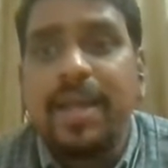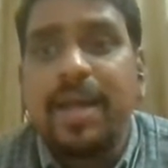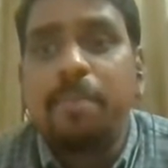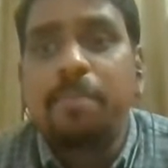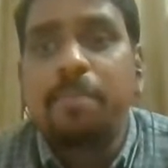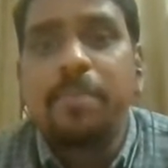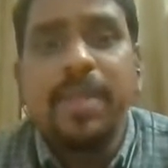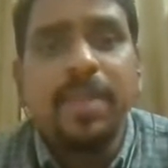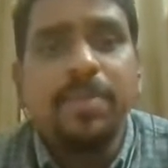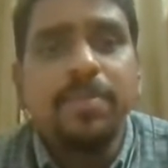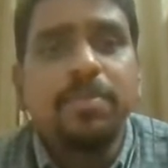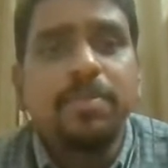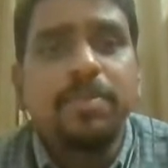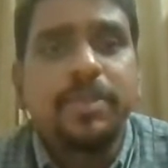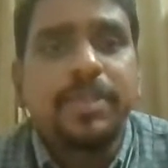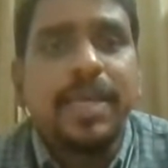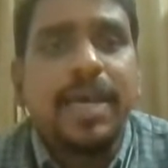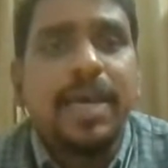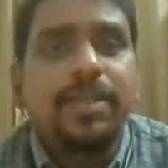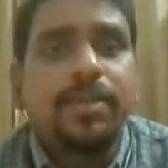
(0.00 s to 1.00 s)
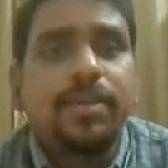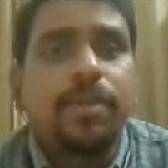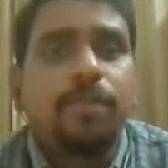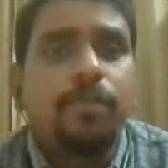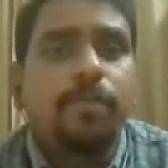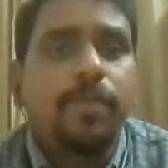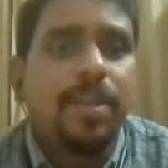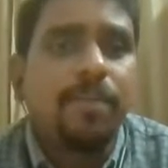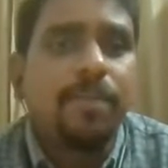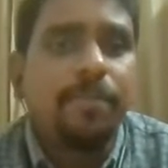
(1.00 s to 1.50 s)
a minimum standard
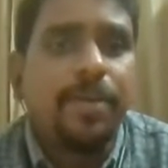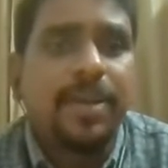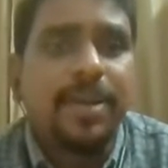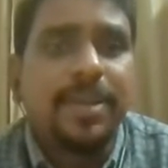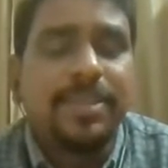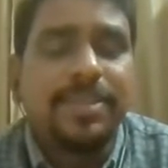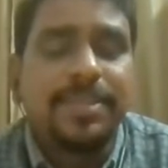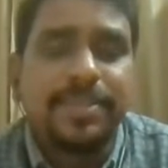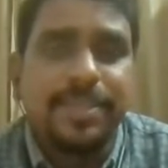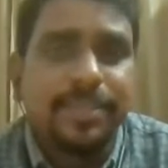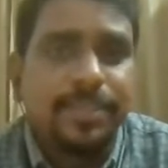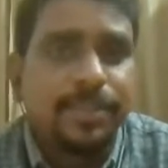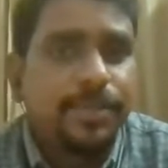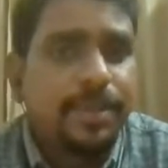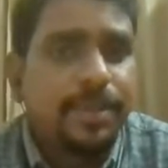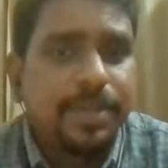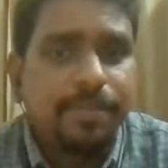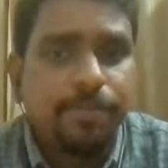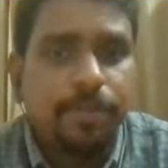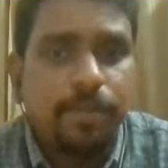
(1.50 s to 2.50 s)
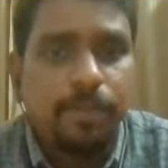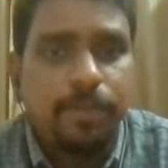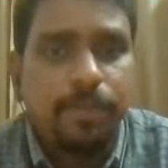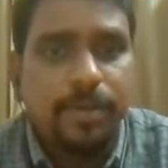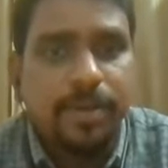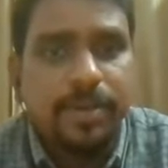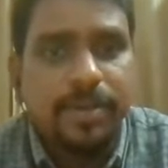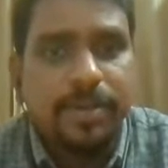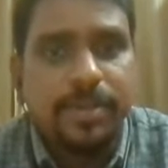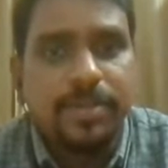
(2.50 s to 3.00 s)
of welfare is necessary for
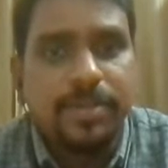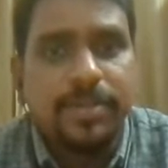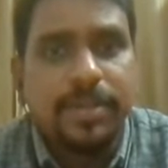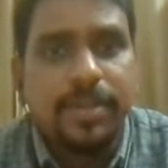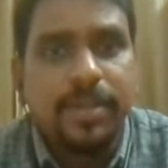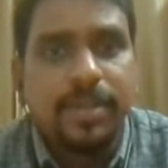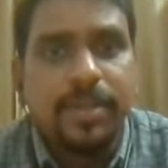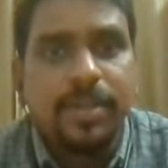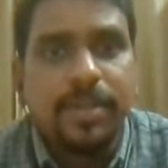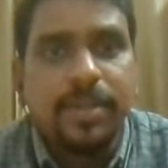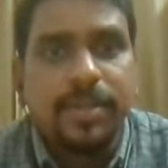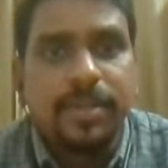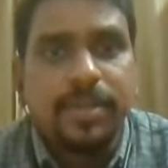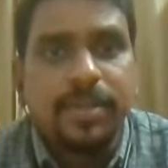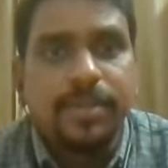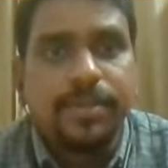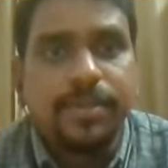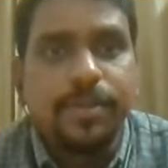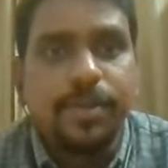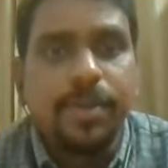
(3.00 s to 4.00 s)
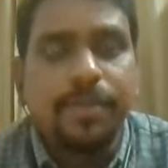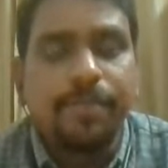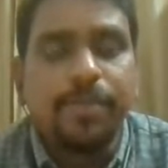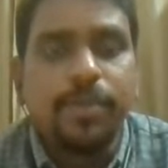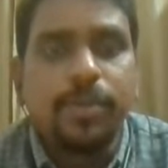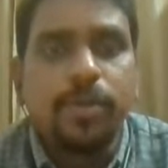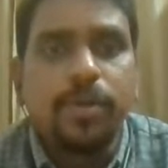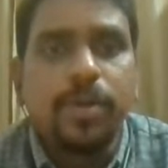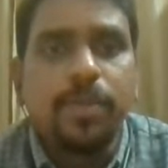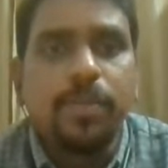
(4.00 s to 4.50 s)
workers. So if
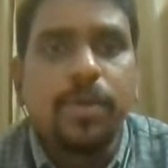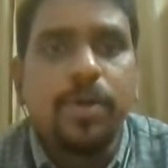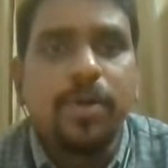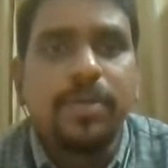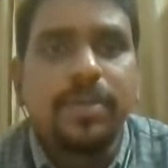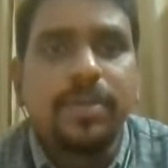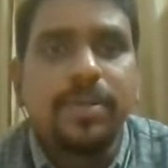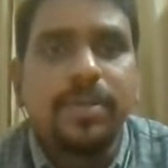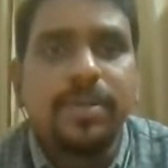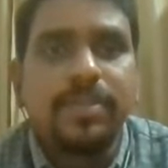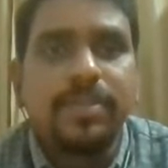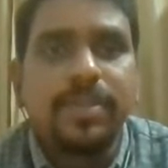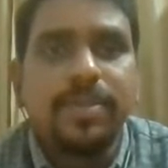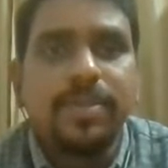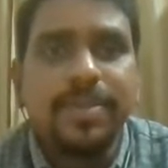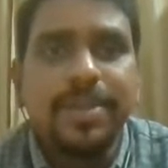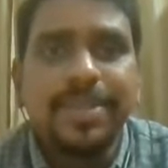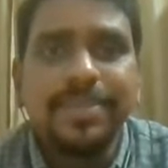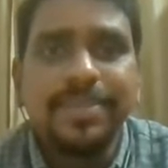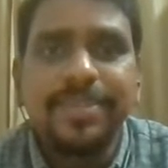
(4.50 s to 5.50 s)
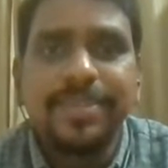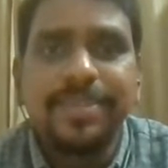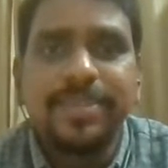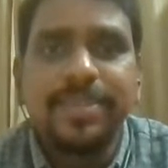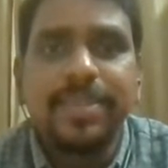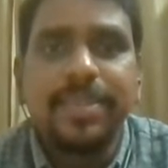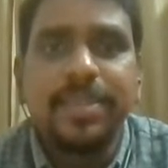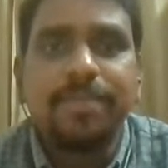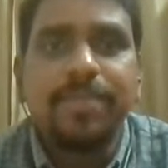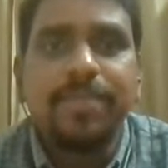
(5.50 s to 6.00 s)
you talk about the religious
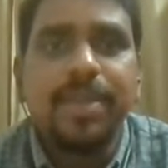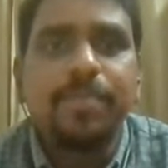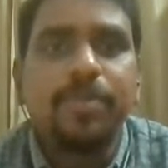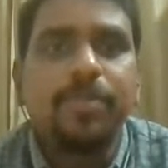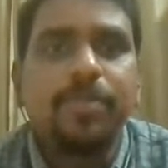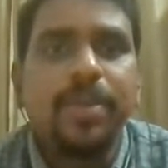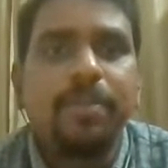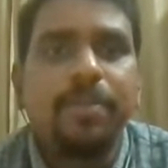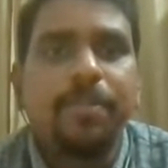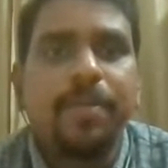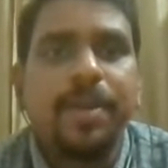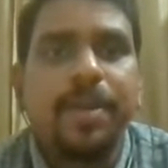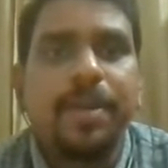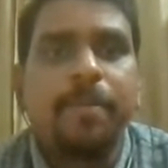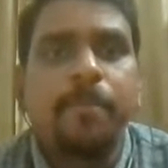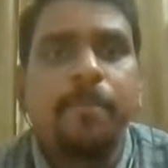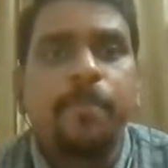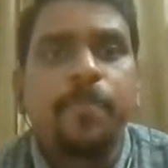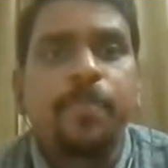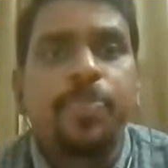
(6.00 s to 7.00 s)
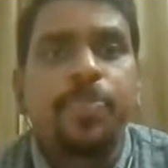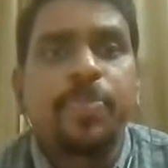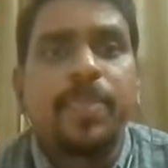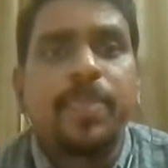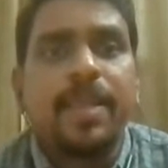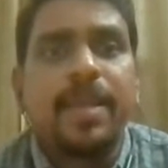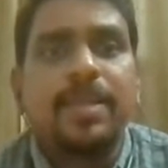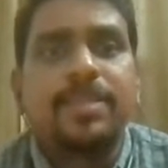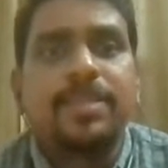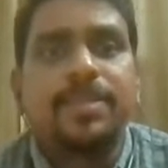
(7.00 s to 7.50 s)
theory of labor welfare,
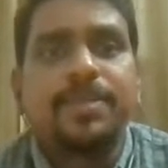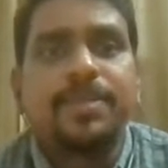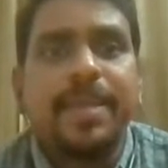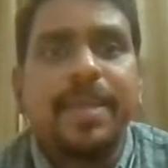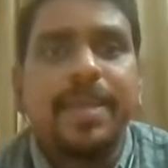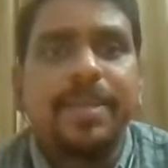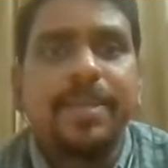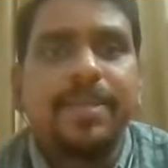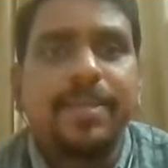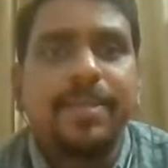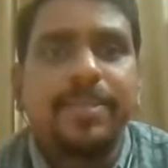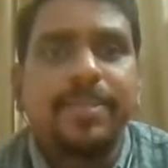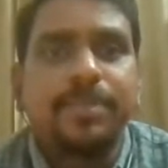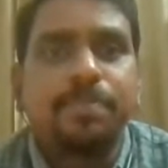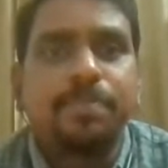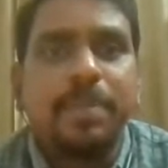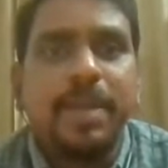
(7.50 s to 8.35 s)
it is